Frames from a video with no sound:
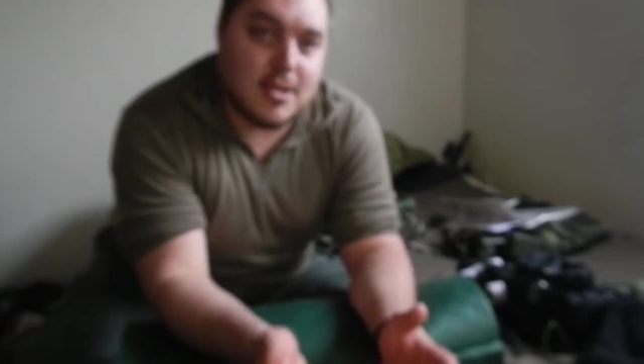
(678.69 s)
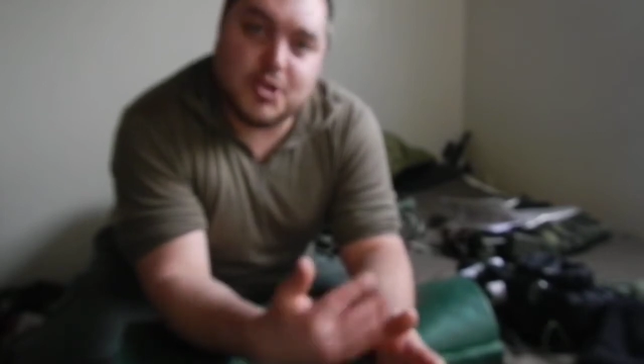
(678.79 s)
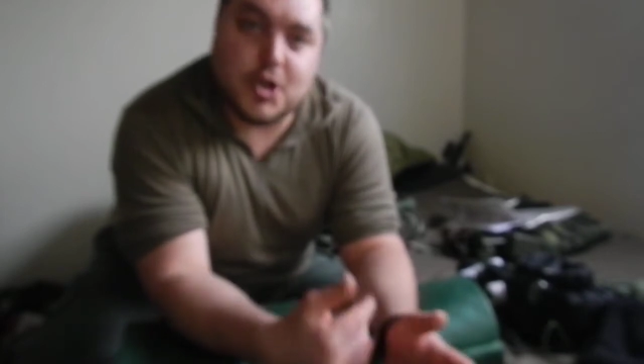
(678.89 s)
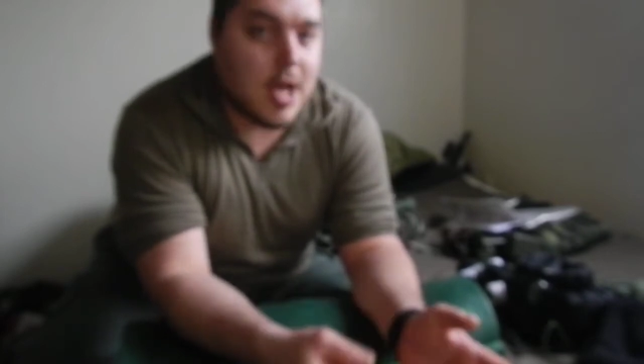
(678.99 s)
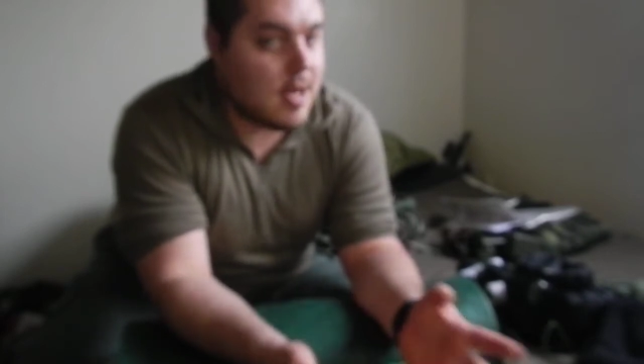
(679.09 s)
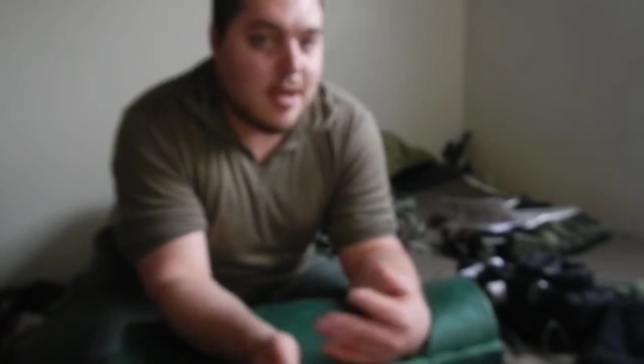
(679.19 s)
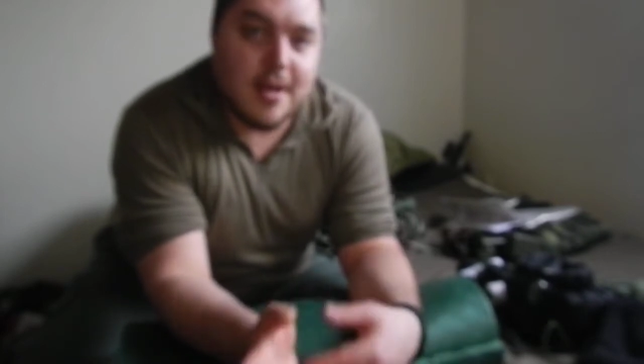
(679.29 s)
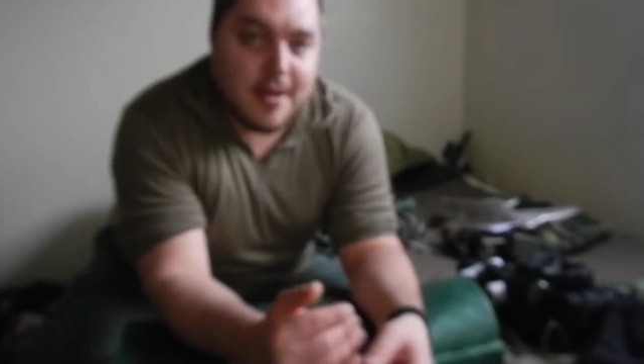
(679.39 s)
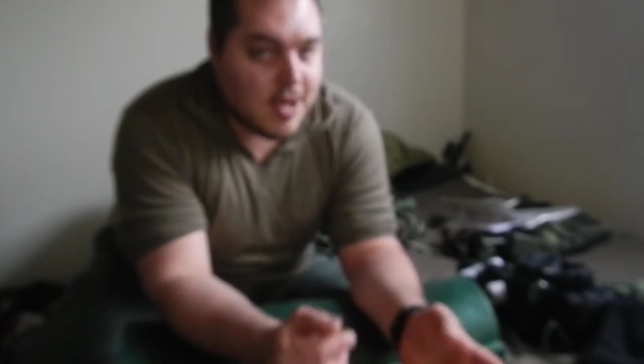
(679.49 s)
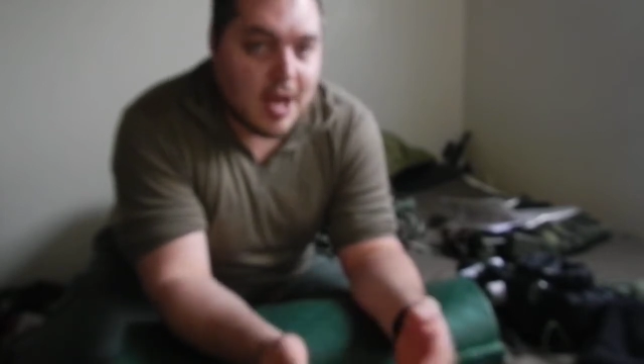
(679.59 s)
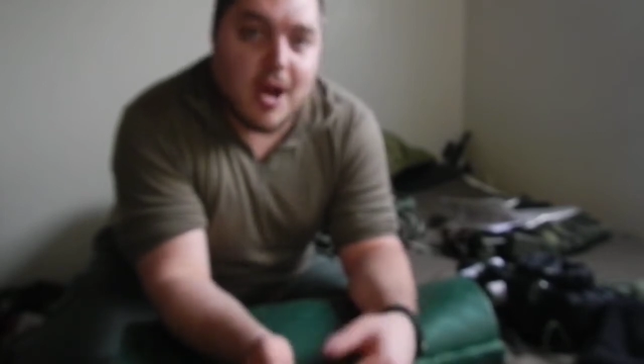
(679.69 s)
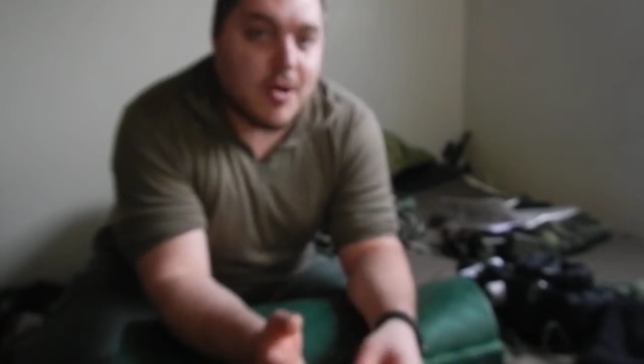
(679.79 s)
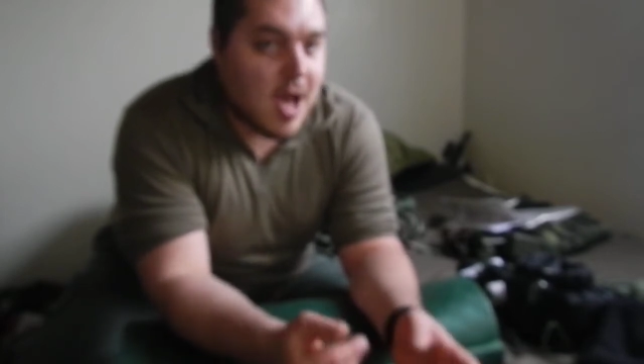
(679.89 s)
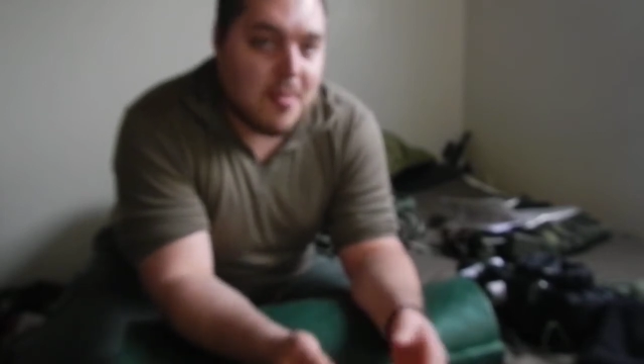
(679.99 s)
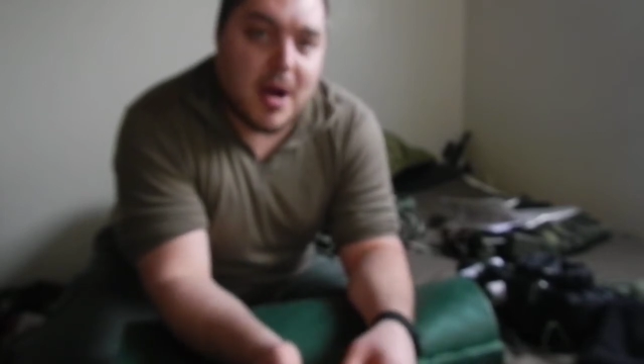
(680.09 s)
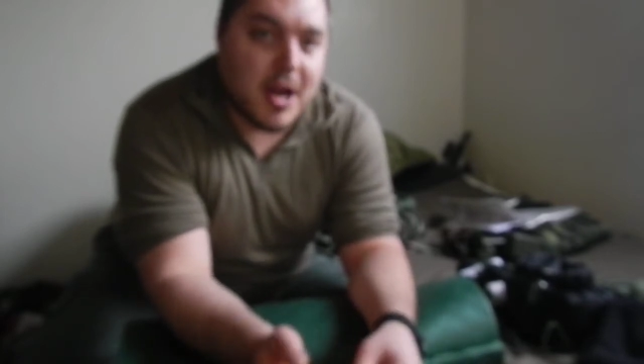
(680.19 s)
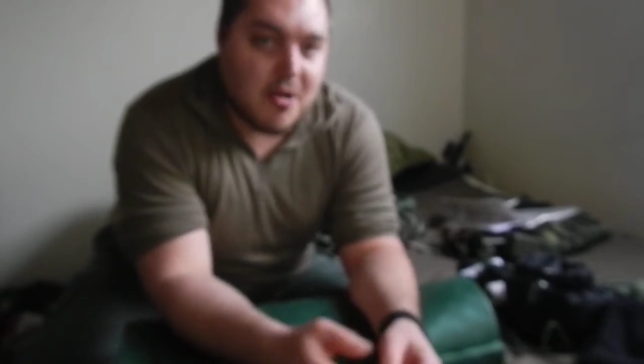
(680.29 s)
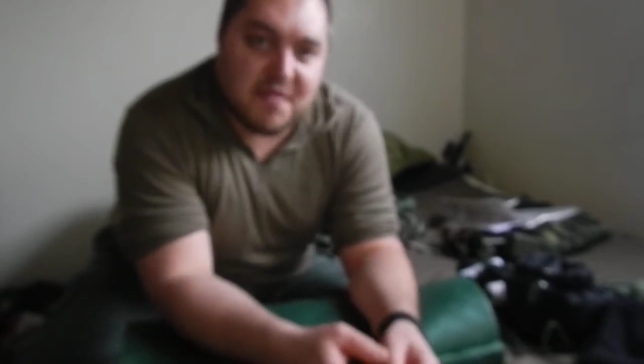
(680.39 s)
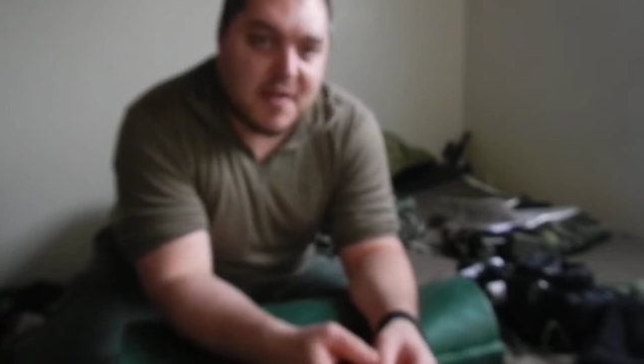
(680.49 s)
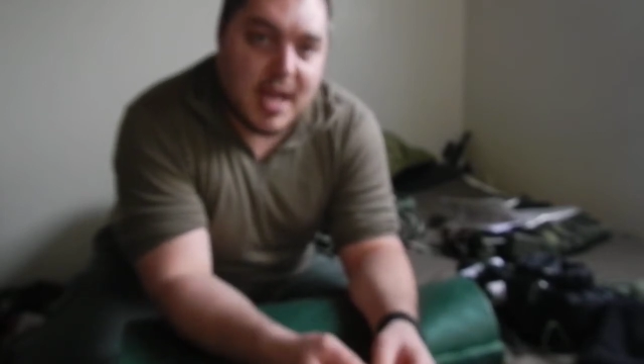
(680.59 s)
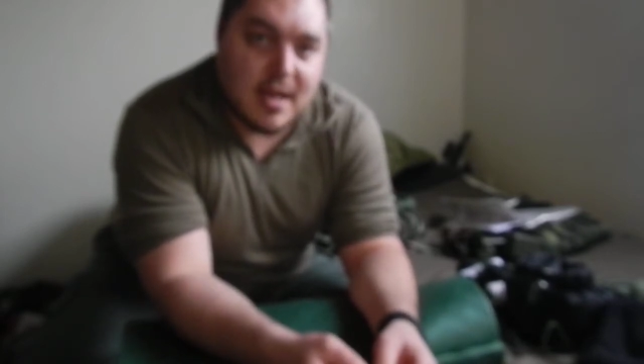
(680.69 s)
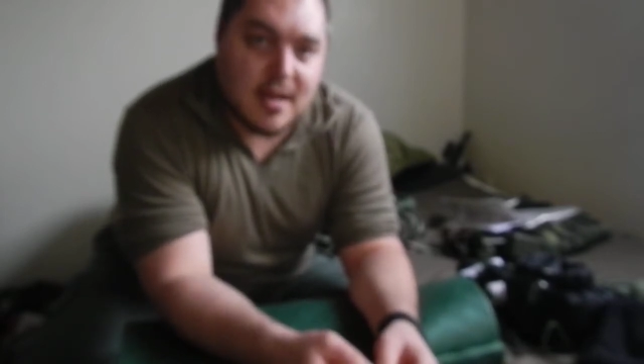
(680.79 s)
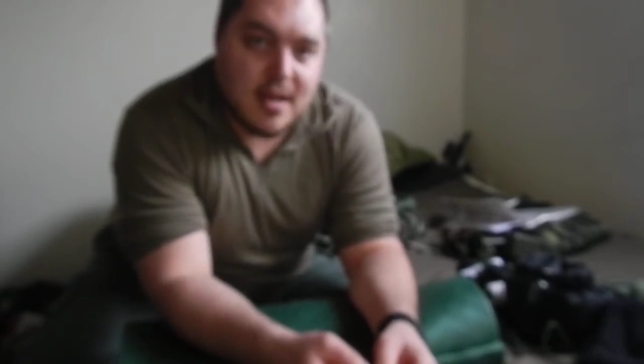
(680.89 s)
and shit, you know, down by your feet,